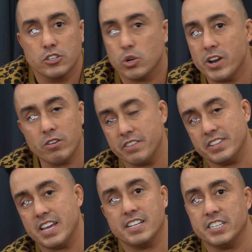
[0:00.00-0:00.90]
So we don't
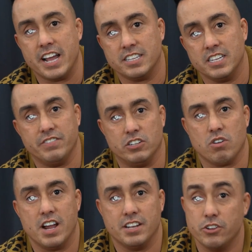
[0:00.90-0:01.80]
even take the chance of even
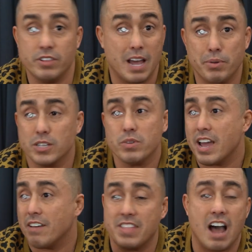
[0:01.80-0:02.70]
trying to do that. Plus,
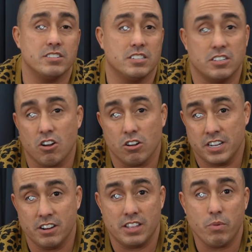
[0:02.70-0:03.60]
we have thousands of
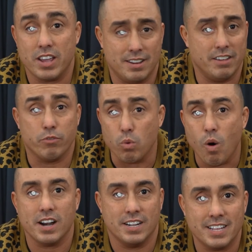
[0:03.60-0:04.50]
dogs here that we can, if we
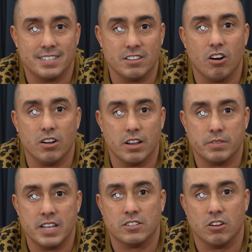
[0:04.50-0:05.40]
wanted
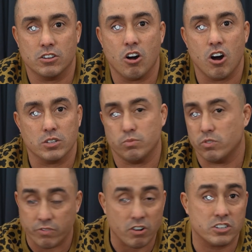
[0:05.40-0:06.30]
to test on dogs,
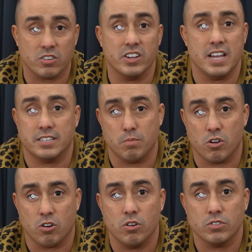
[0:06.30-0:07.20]
we're going to test them
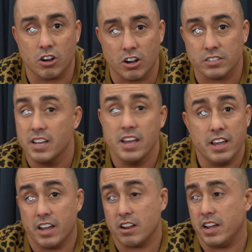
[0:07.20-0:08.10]
on our own dogs
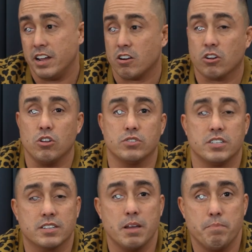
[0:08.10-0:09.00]
and our
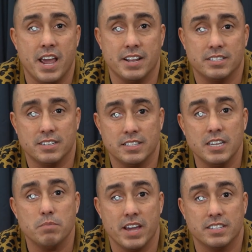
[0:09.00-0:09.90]
closest companions and
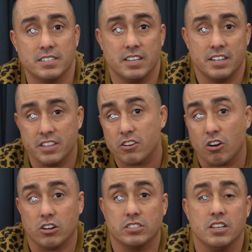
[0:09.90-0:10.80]
teammates and their
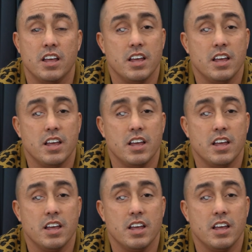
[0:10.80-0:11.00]
dogs.